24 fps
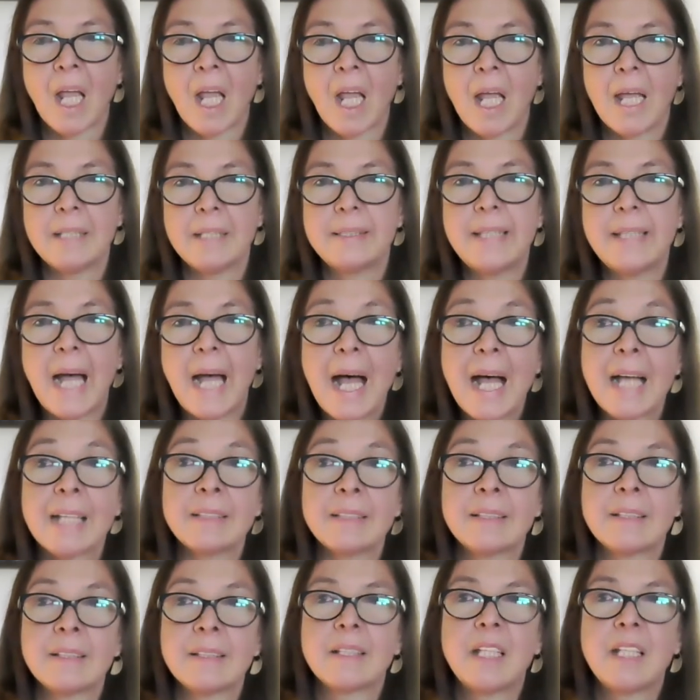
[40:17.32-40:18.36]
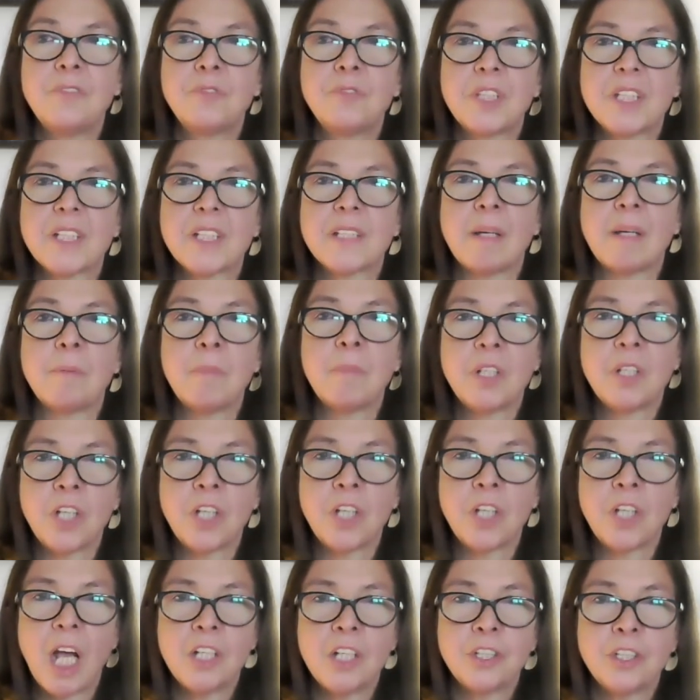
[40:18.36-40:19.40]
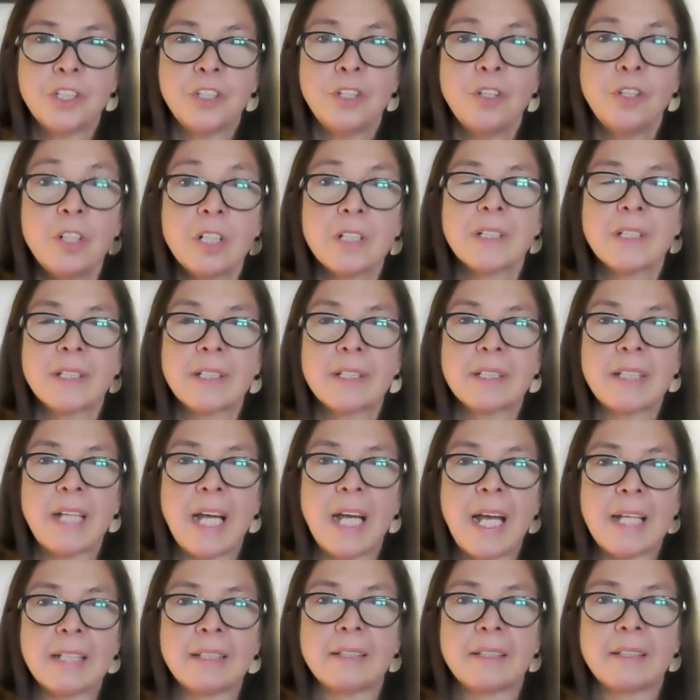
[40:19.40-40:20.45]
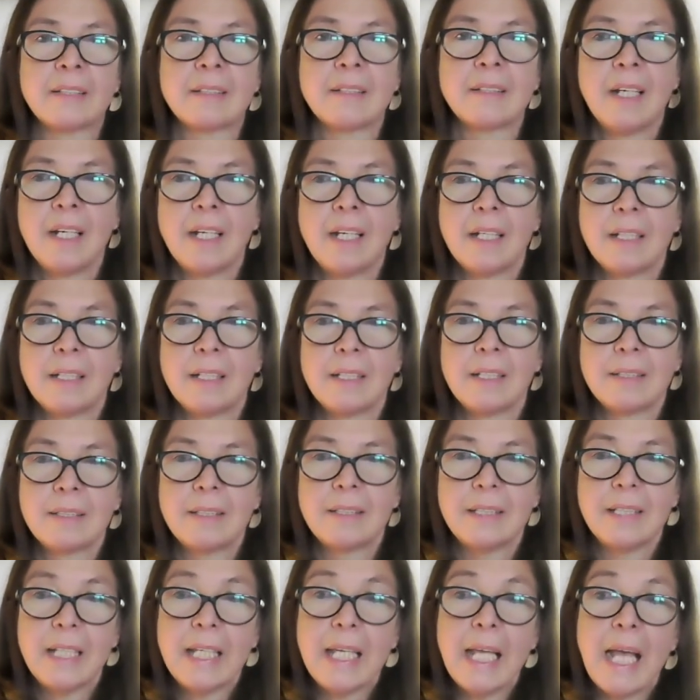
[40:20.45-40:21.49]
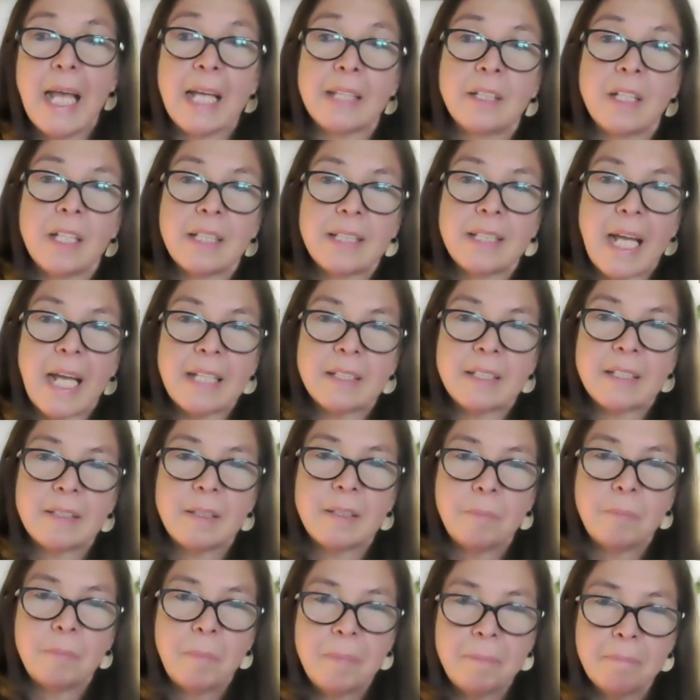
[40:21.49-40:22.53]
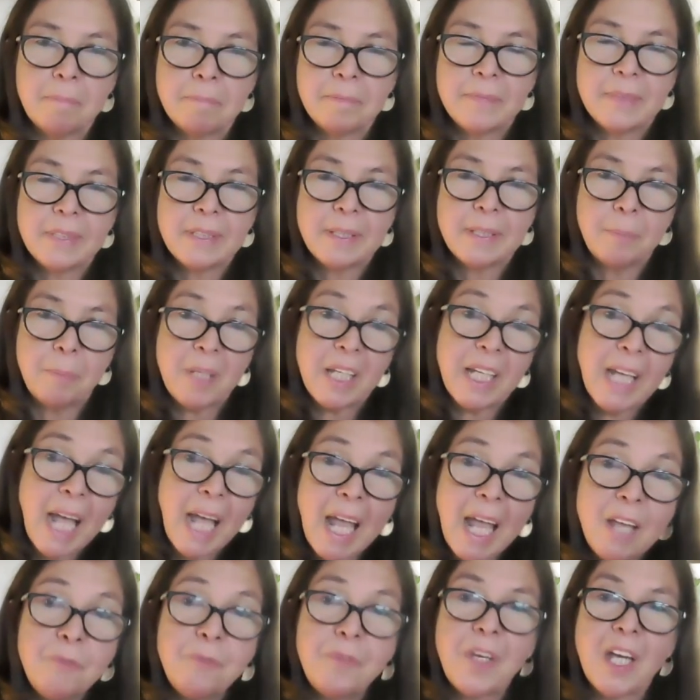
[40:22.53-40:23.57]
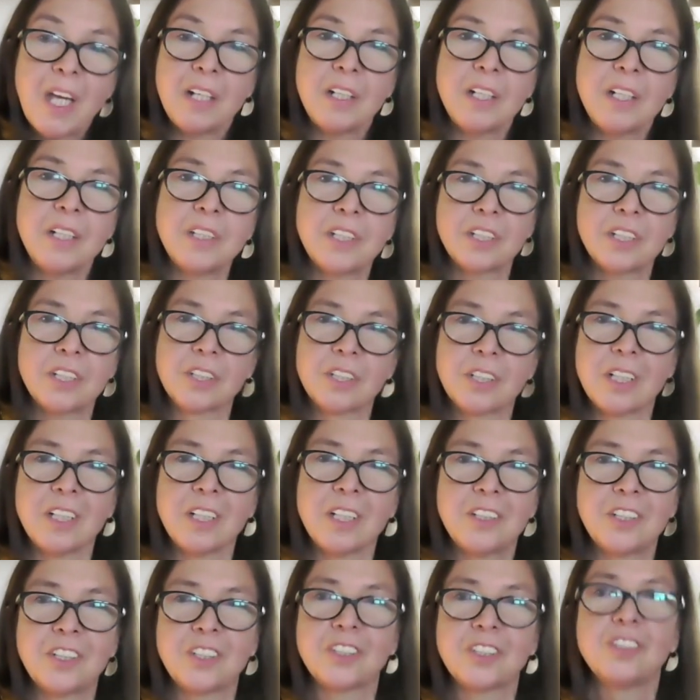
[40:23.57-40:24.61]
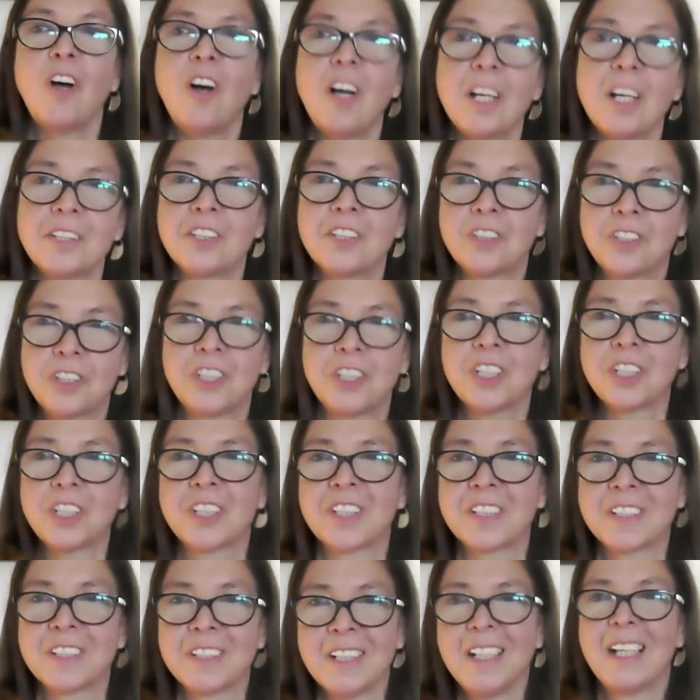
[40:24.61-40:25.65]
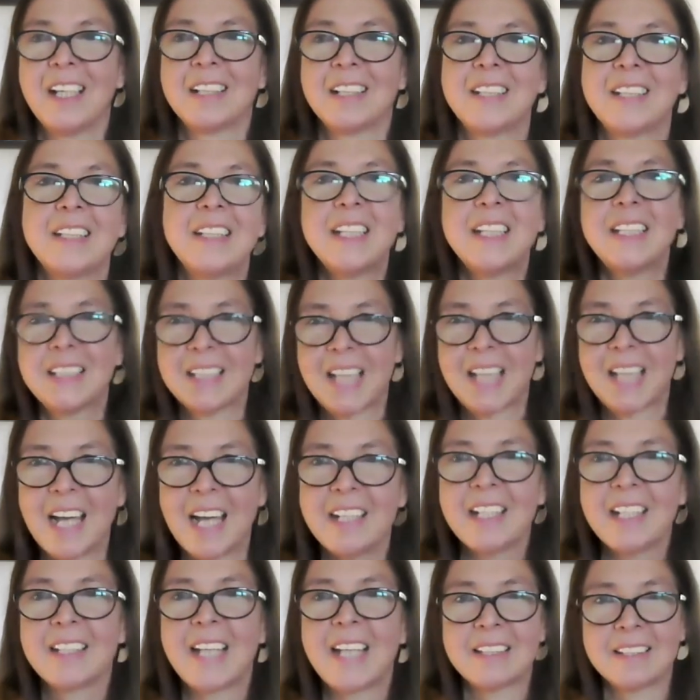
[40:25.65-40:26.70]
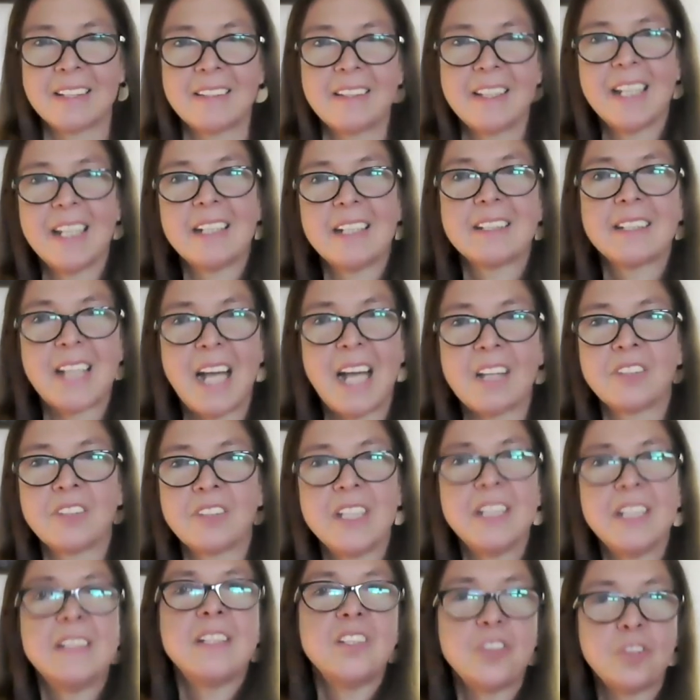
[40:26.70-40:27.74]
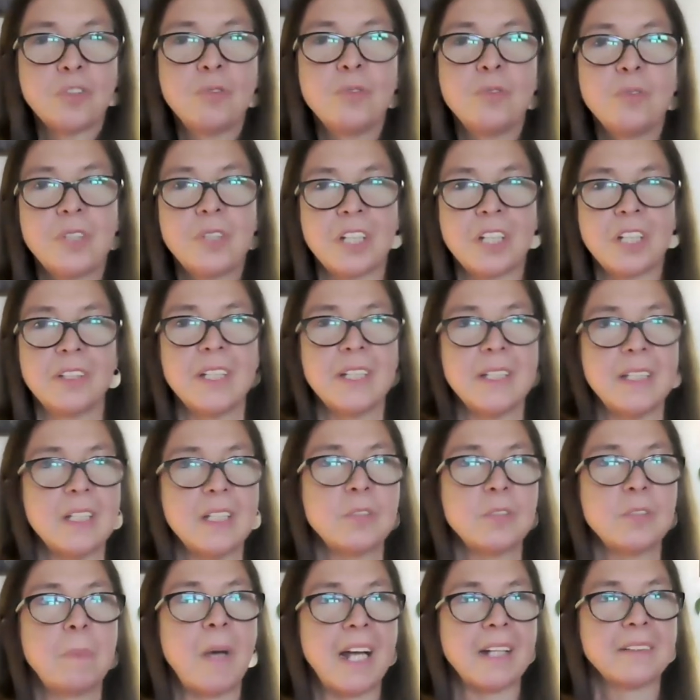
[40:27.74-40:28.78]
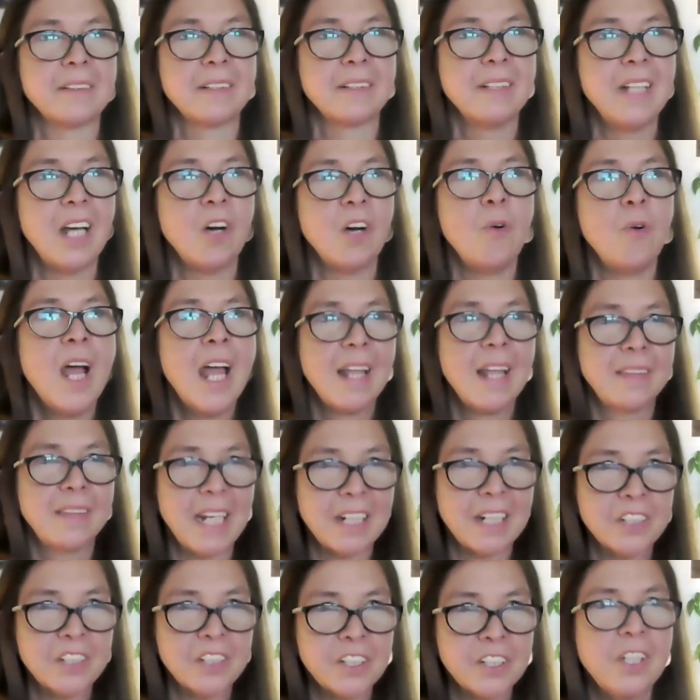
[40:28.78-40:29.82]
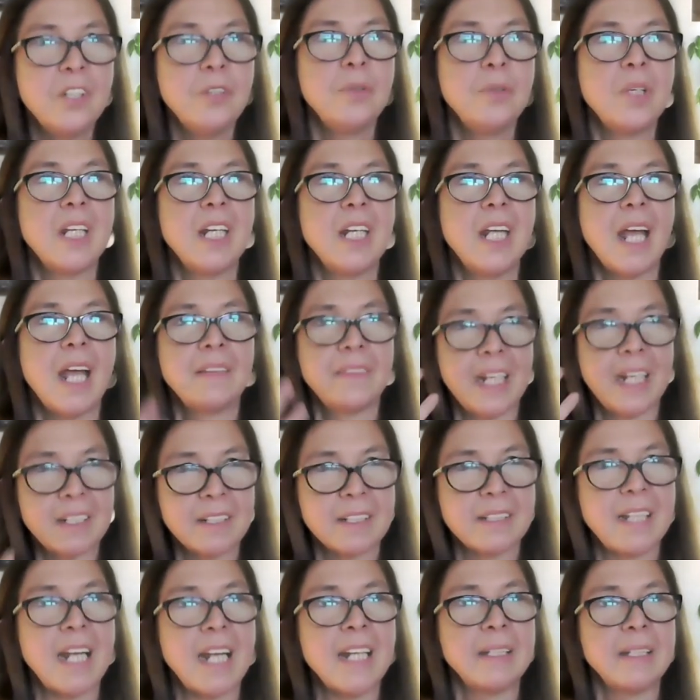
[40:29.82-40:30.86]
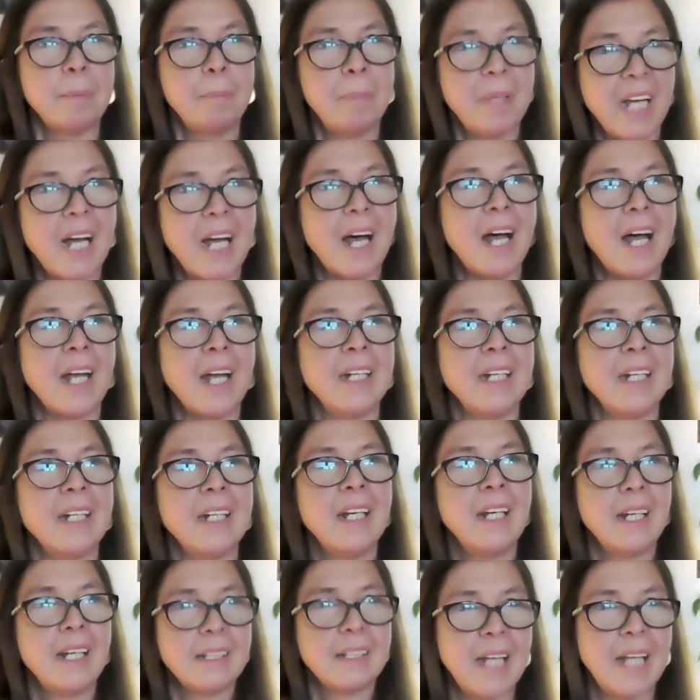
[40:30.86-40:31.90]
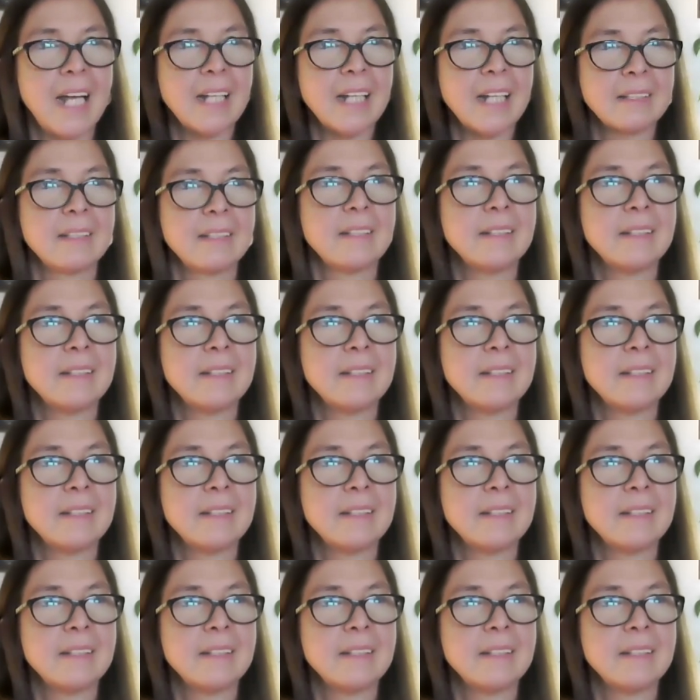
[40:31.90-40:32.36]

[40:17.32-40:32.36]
that gives us some assurance that yeah the, that the the behavior is is not just the designer that thinks that this is good and this is bad no there's theory and there's data behind that